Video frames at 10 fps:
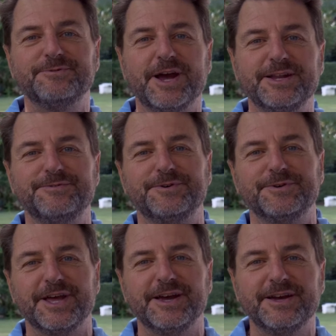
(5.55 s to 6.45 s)
ready
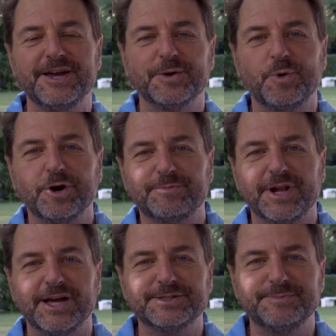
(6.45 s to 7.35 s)
for their work
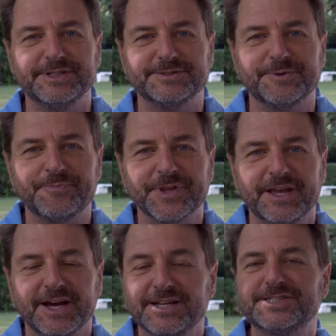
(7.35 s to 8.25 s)
placement.
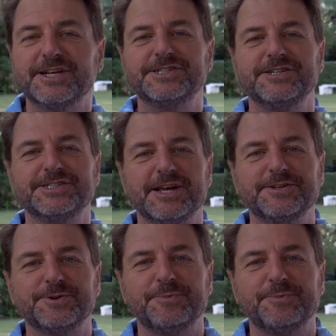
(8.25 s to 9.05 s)
And it's such an essential